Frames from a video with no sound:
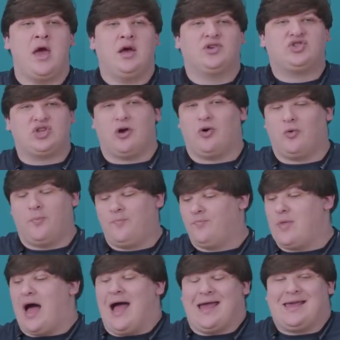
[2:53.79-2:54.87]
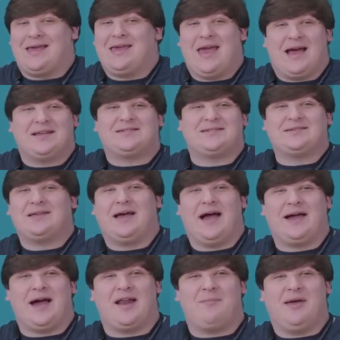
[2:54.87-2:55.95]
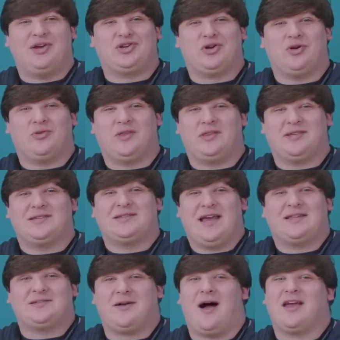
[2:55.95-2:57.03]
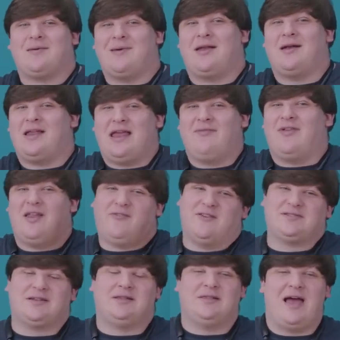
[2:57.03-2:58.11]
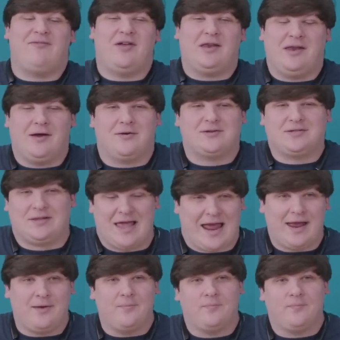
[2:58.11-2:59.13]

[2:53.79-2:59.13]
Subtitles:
So I guess I gotta make sure that this gets documented even if it's 11 years late.